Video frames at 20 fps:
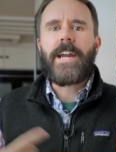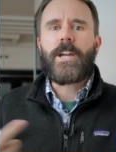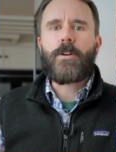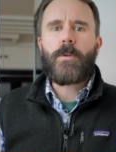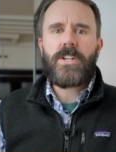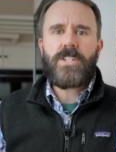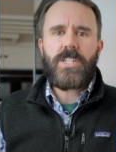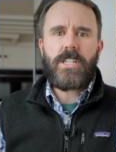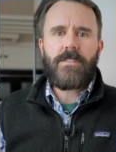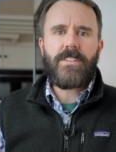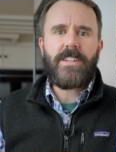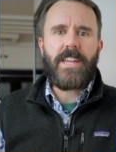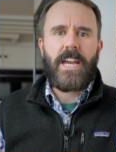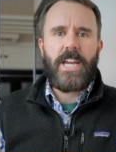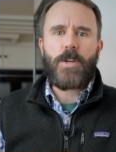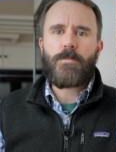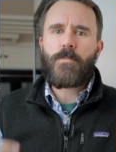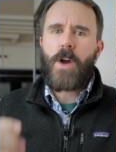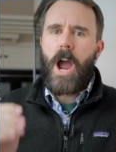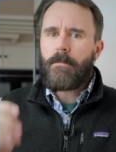right, question of the
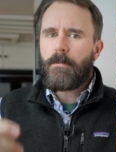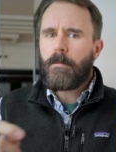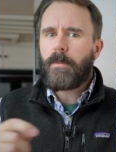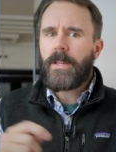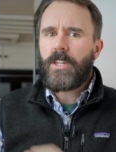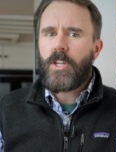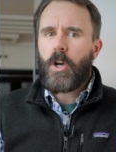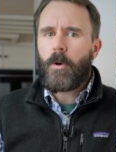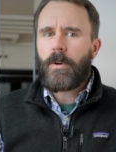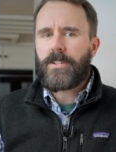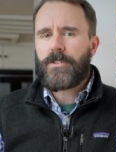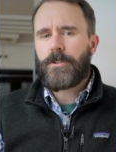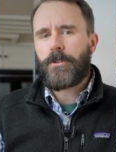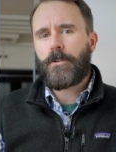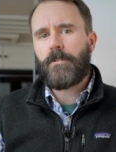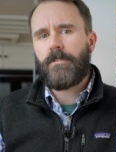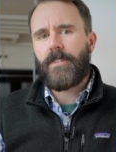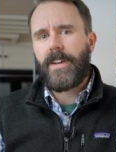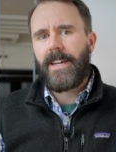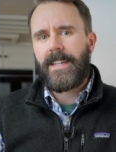day. You probably know what a
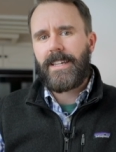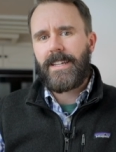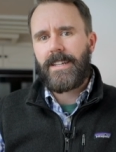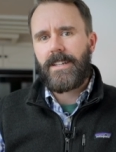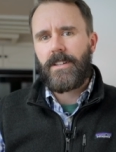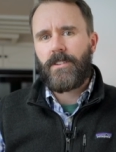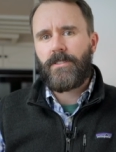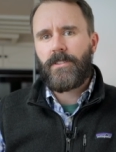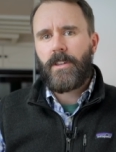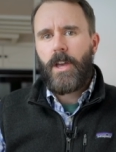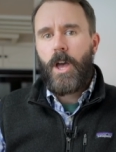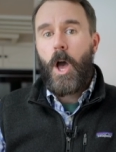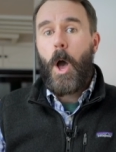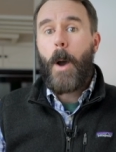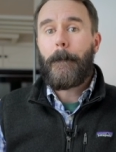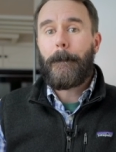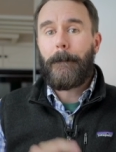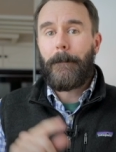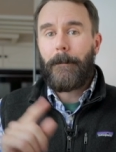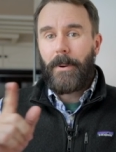turtle vent is,
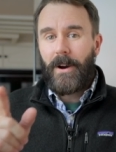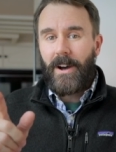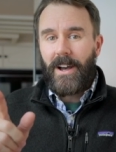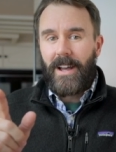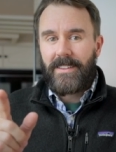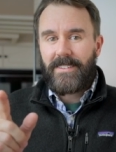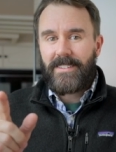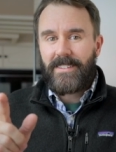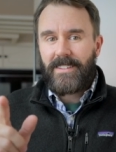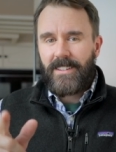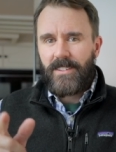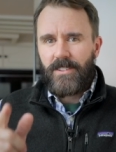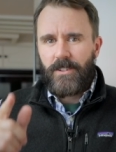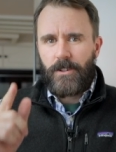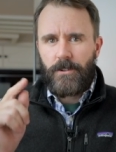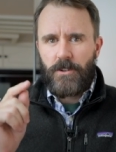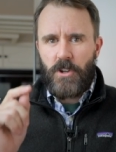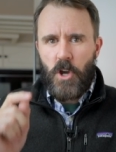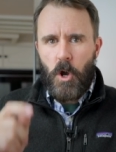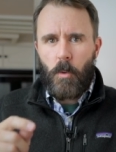but
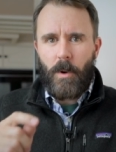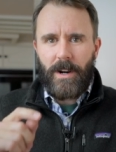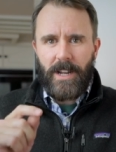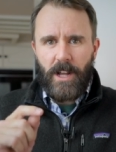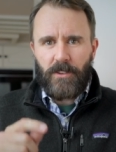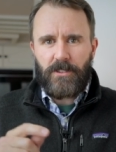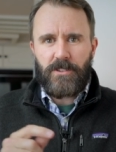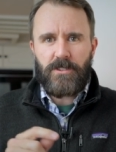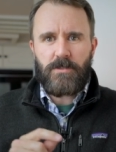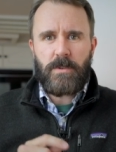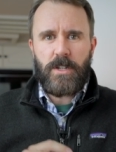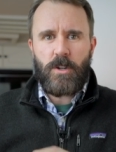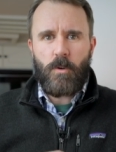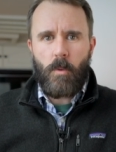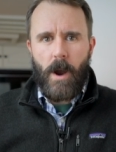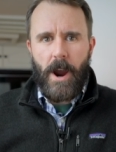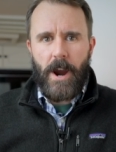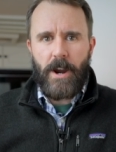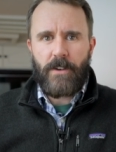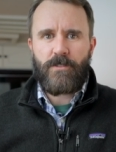do you know what else is
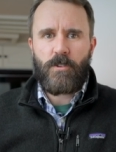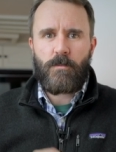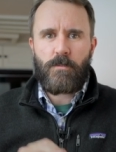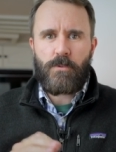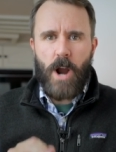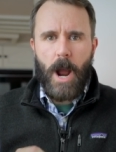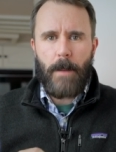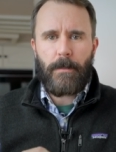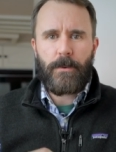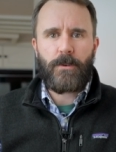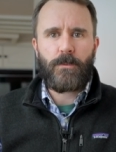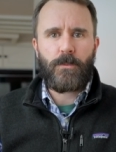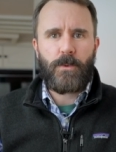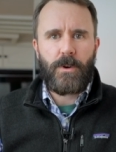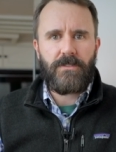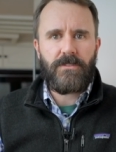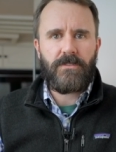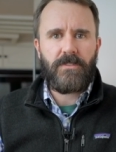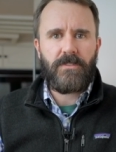required for proper roof